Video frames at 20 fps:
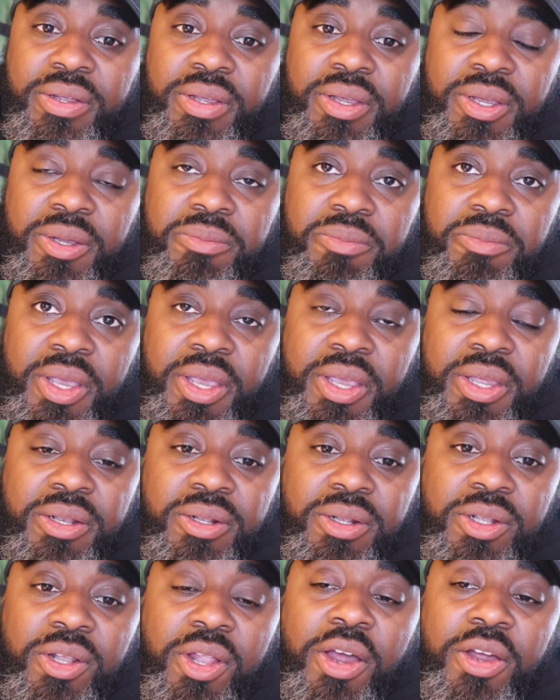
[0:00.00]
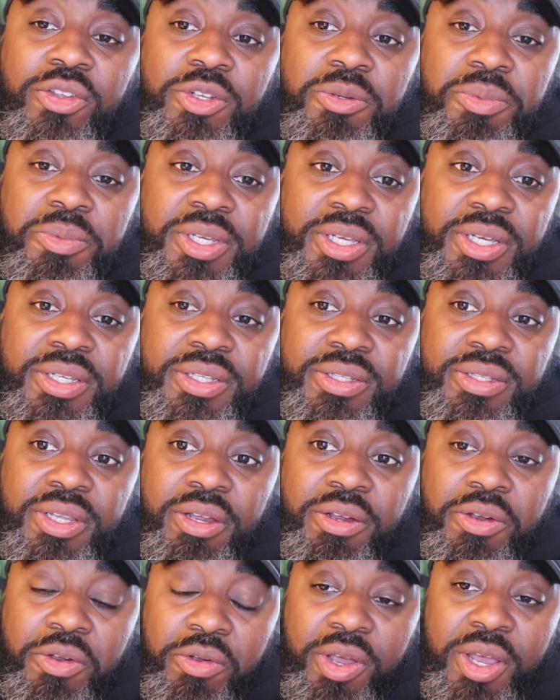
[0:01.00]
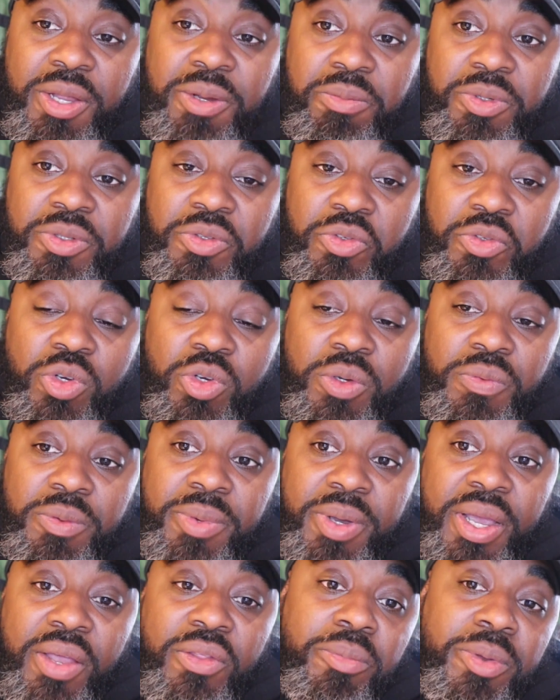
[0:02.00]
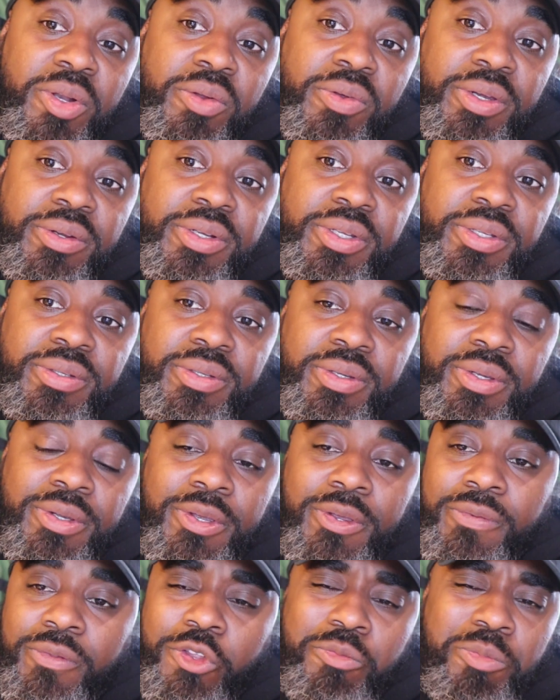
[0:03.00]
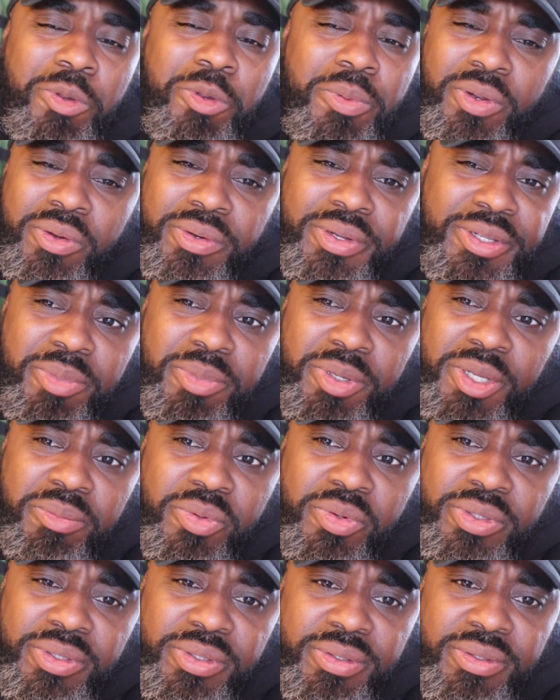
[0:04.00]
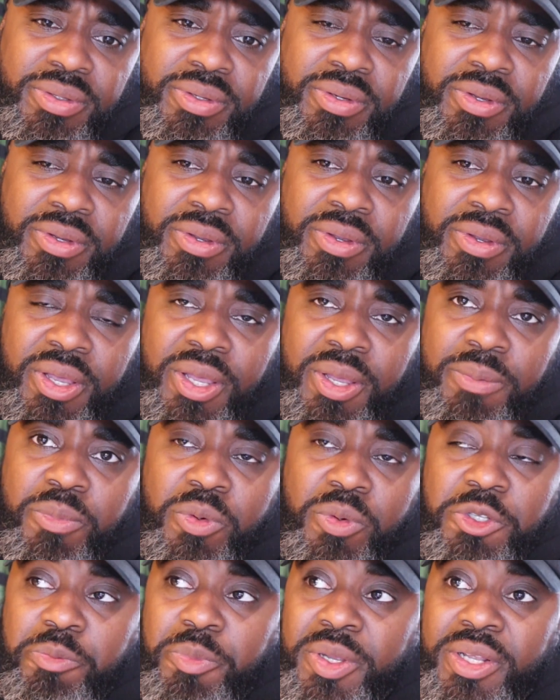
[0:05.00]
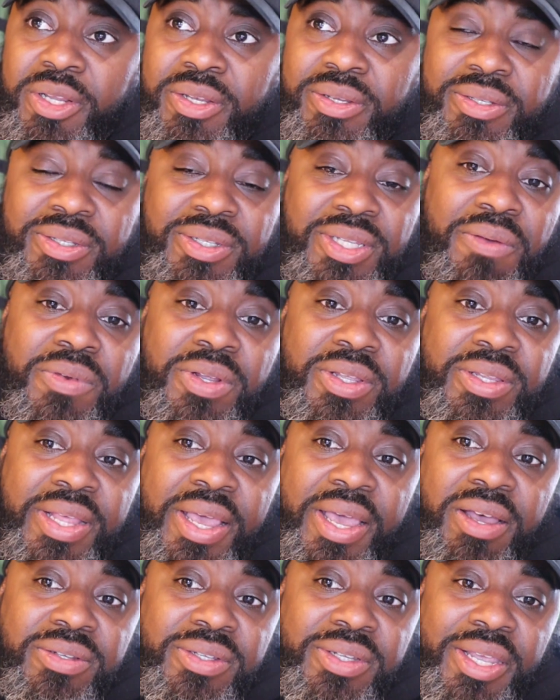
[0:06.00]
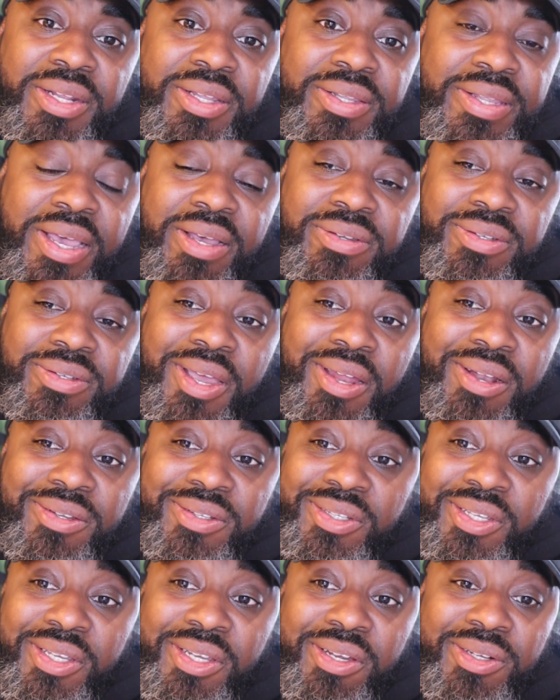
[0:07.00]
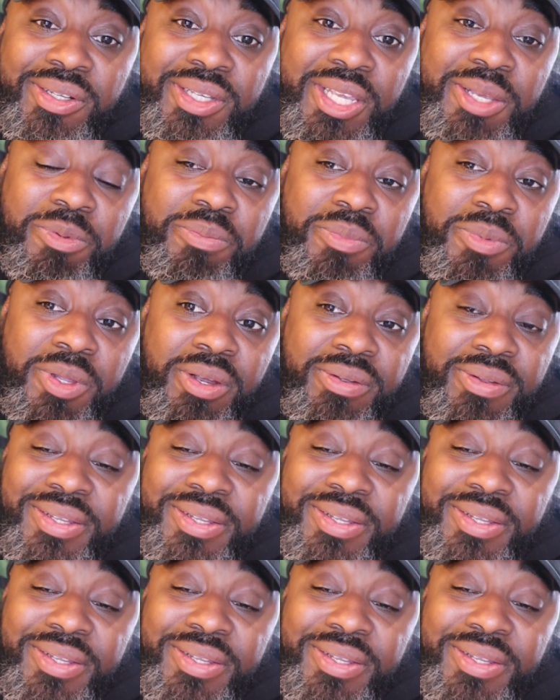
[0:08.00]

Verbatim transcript: Um, and largely because their crime was driven by the mental illness. Those people don't need to be in prison. And we're spending $70,000, $80,000 a year to keep them there.